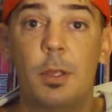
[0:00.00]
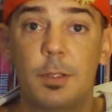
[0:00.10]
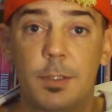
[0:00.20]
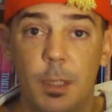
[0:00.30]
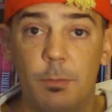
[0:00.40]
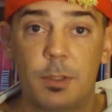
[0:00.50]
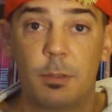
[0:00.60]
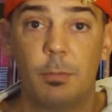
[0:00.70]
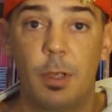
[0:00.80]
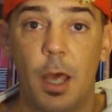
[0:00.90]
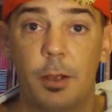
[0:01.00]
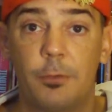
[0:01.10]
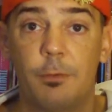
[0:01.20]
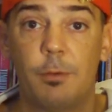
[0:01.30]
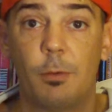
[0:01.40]
send me some
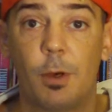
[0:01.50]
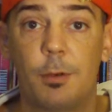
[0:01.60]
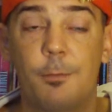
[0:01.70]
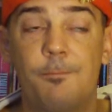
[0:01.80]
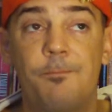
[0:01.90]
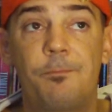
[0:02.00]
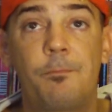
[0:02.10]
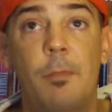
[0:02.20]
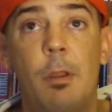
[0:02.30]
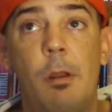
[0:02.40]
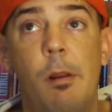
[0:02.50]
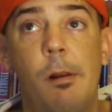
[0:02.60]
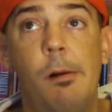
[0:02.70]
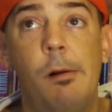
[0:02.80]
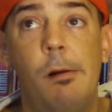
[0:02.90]
bananas if you
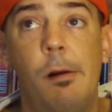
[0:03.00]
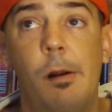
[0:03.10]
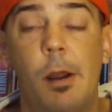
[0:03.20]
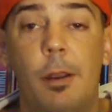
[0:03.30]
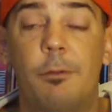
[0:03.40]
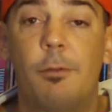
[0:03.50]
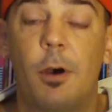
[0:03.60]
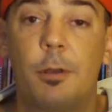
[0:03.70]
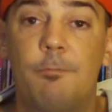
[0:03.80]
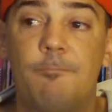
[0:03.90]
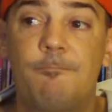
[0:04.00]
want. And I thought,